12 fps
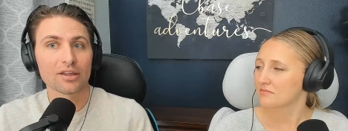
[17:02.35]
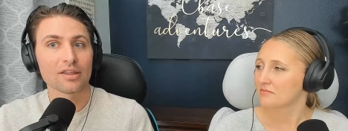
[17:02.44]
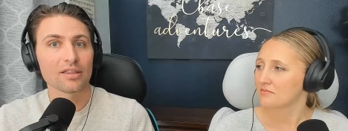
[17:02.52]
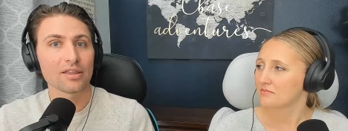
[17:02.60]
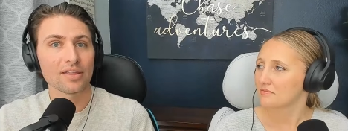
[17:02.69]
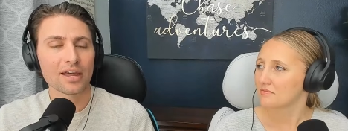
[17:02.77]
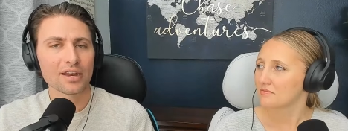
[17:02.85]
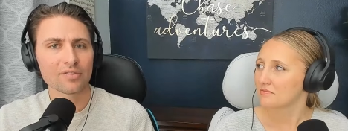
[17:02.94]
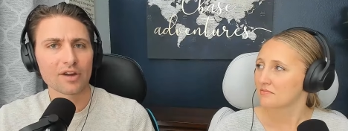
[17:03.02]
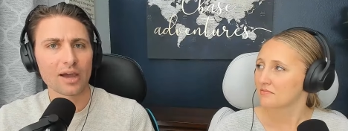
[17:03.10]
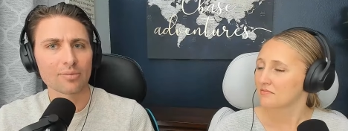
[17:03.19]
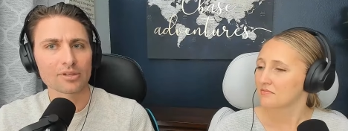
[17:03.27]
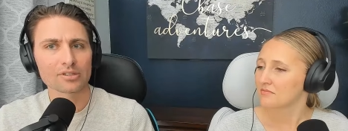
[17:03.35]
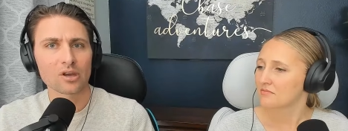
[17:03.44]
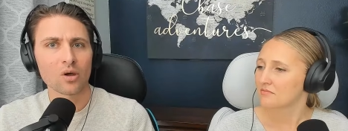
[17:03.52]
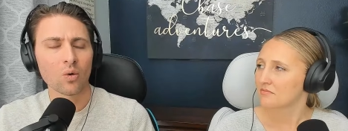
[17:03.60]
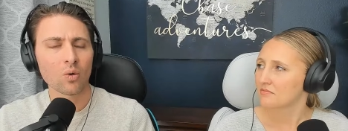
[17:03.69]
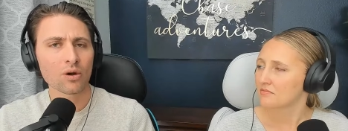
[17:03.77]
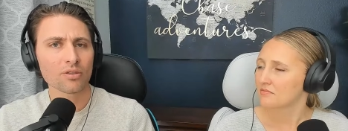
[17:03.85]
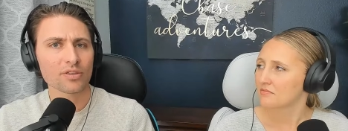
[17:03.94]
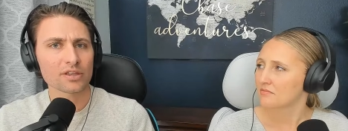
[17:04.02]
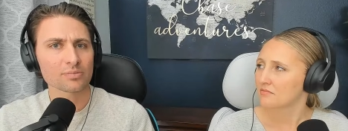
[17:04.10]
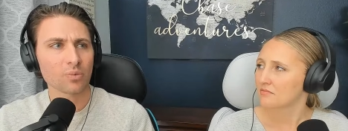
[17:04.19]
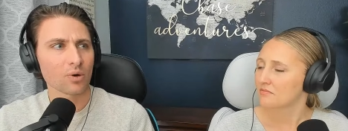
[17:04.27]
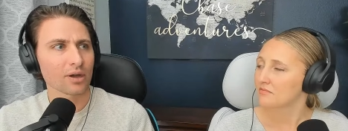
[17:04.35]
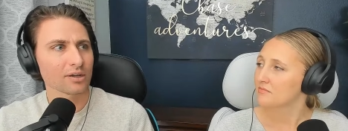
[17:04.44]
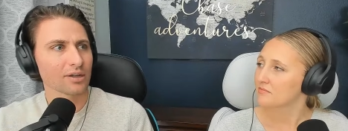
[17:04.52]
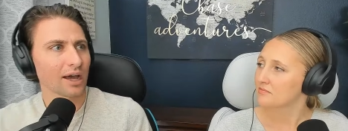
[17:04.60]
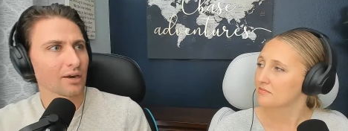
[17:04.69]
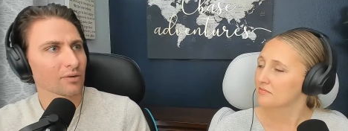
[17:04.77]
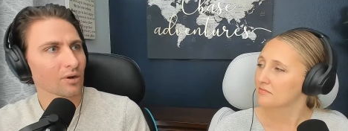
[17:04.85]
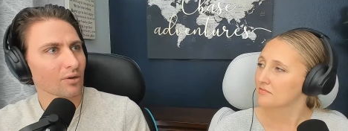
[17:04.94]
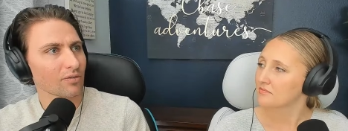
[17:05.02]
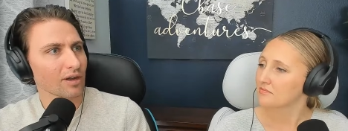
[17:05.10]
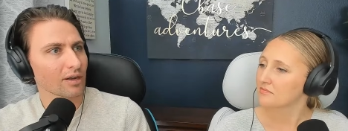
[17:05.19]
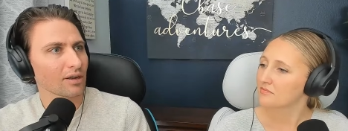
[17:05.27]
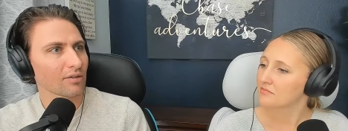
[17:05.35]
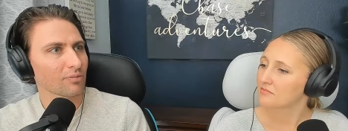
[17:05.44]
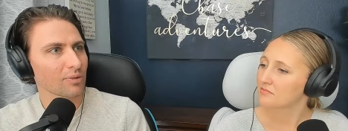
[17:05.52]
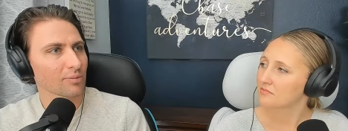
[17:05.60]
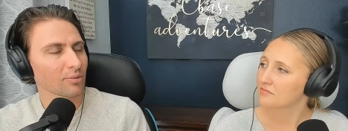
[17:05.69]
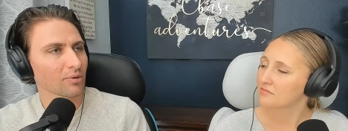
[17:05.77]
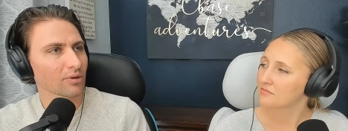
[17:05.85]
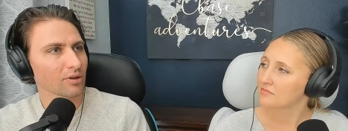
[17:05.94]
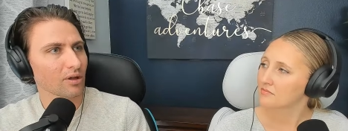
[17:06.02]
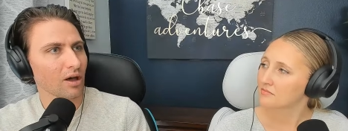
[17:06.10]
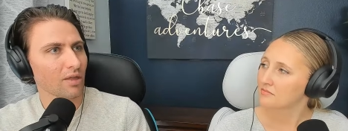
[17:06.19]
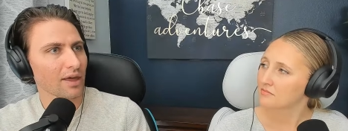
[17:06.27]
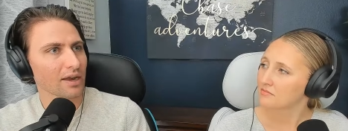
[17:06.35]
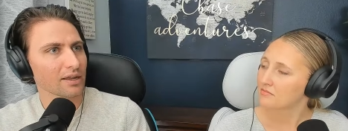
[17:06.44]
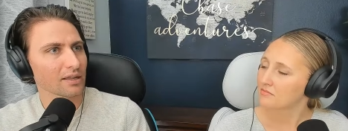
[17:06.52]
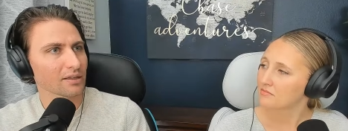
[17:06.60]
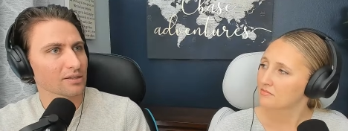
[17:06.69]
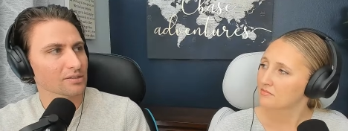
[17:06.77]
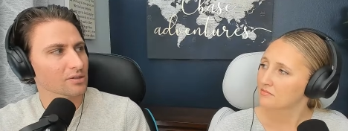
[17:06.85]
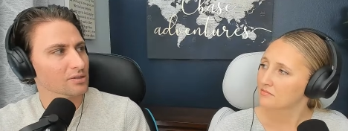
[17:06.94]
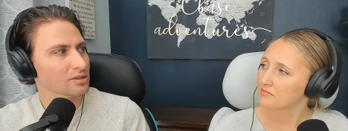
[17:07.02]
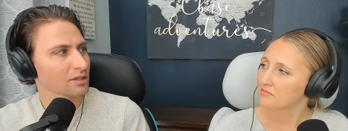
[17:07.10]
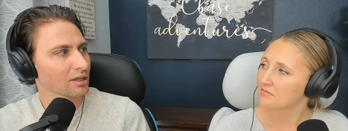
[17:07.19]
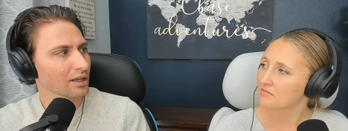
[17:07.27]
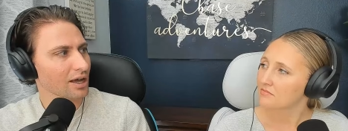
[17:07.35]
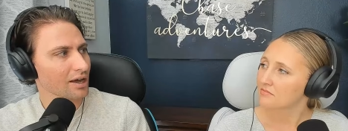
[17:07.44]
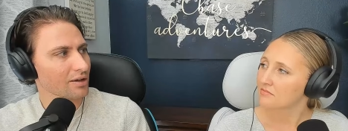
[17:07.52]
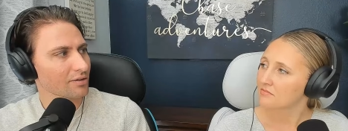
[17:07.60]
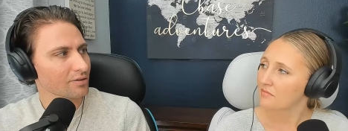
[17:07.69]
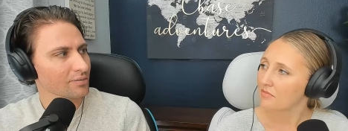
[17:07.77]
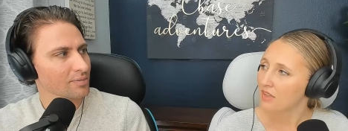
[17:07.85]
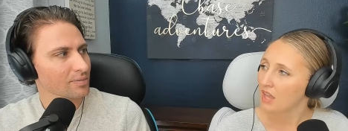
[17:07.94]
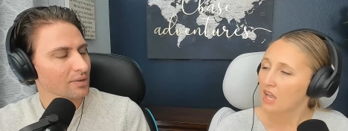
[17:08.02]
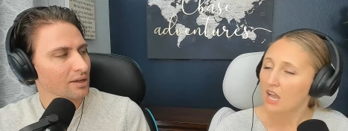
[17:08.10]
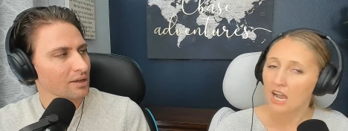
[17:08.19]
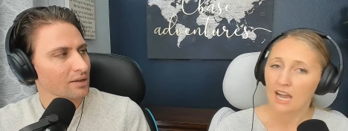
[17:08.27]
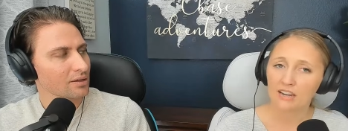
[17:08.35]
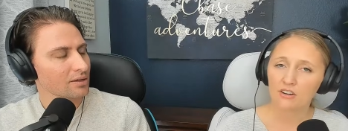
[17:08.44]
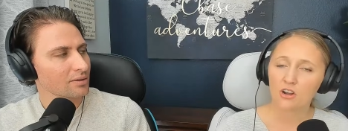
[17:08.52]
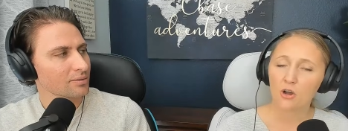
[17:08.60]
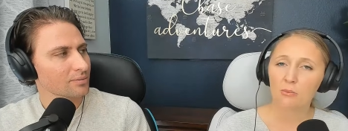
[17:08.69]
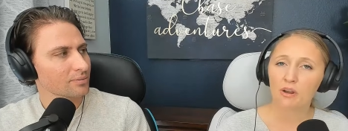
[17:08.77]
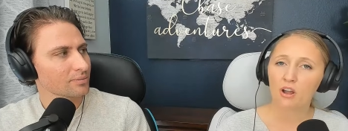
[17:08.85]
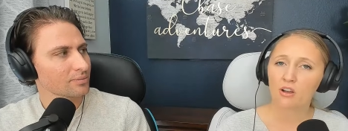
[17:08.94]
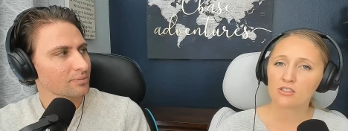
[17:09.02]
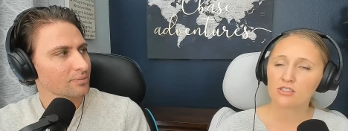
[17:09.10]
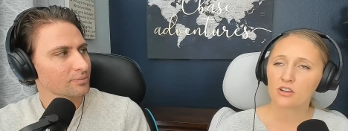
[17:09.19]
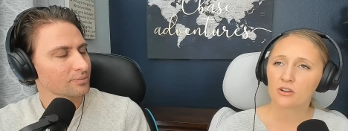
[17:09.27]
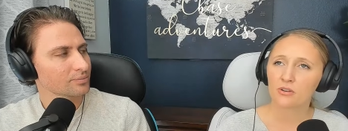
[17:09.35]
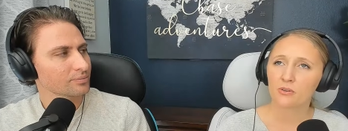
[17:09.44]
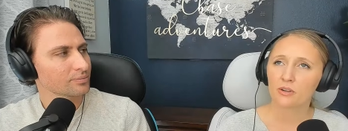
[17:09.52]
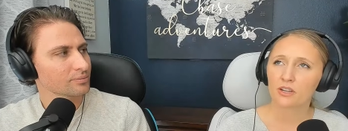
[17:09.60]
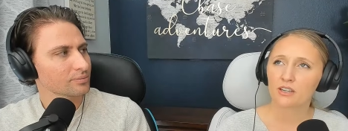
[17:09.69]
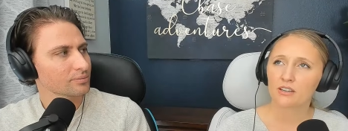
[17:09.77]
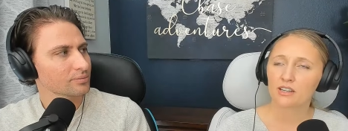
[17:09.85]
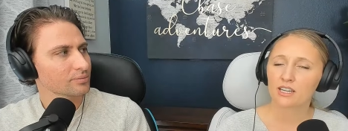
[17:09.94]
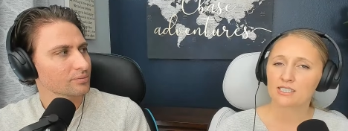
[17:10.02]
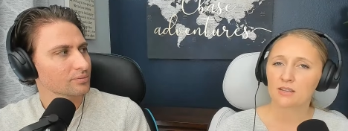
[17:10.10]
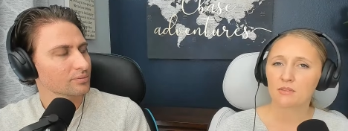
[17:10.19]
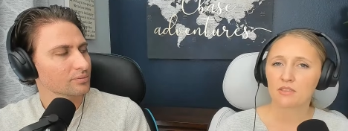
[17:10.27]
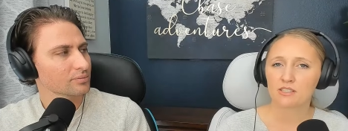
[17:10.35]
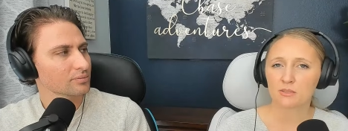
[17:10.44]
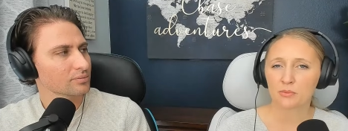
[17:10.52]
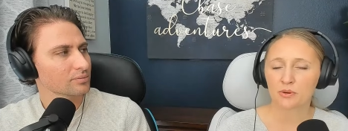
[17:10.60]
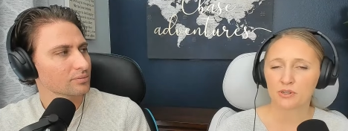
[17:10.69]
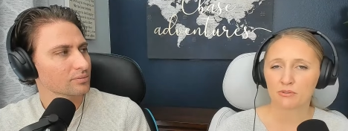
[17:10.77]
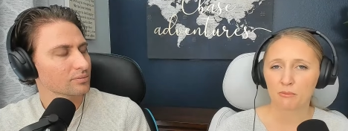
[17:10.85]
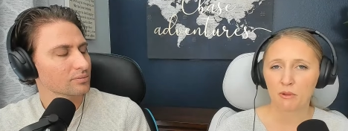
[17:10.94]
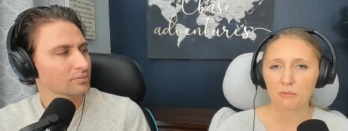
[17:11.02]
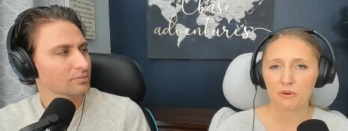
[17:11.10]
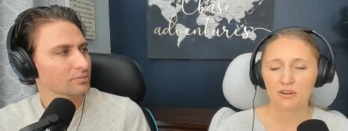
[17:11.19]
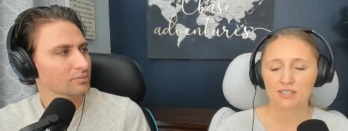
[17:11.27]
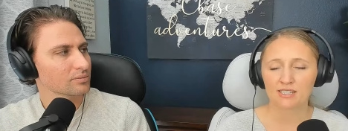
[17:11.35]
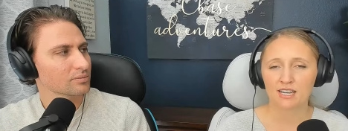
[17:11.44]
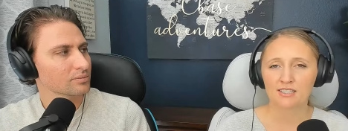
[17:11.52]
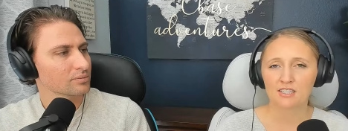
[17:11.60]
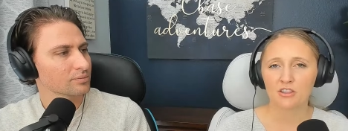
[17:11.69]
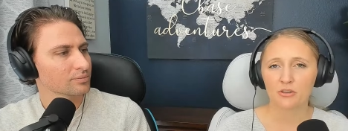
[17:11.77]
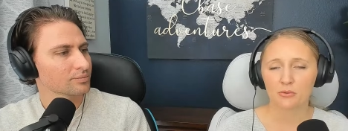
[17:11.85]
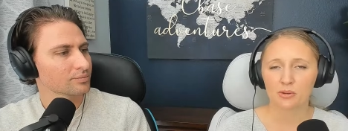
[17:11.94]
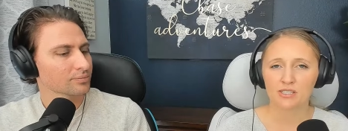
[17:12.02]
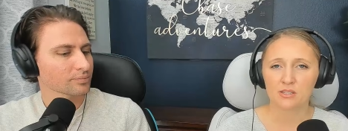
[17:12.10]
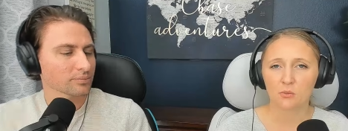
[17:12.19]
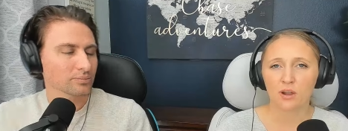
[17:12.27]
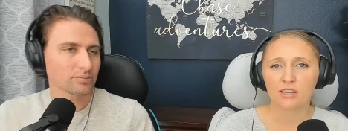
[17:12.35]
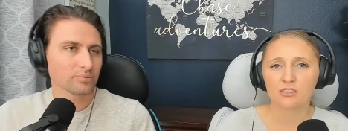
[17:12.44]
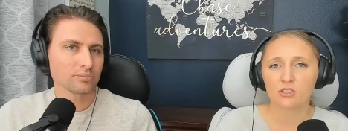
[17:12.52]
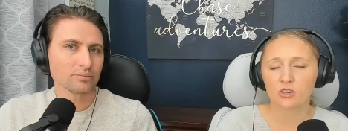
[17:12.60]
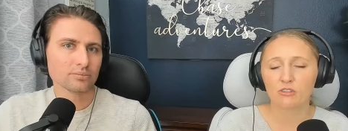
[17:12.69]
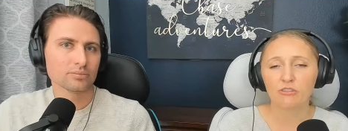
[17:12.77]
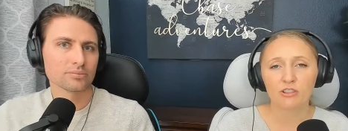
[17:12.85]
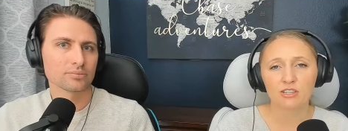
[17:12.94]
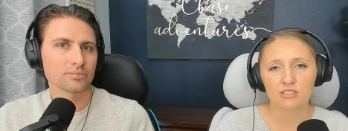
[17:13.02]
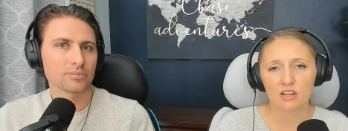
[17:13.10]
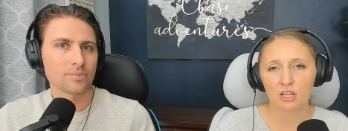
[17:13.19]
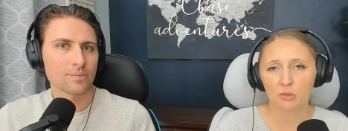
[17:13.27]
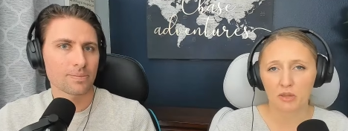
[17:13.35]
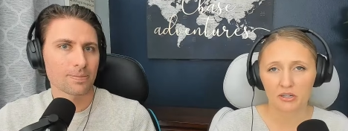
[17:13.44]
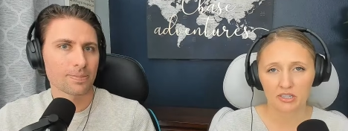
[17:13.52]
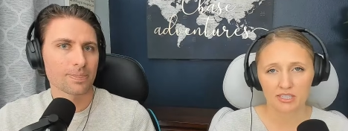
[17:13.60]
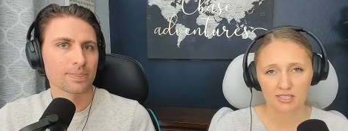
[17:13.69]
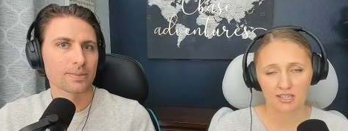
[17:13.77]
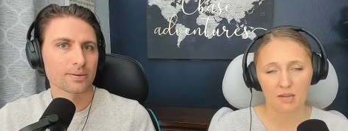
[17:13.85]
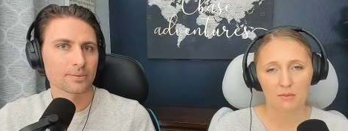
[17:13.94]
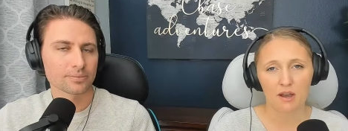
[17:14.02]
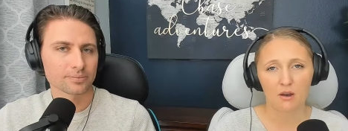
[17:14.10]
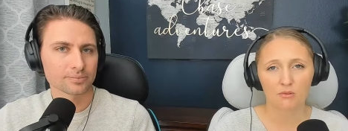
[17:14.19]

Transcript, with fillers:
Speaker 1: that that never happens. Or at this point, I don't know if any if people on that hit list are still alive.
Speaker 2: I don't know, but also something that's important to remember is that's another reason why it's good for these documentaries to come out,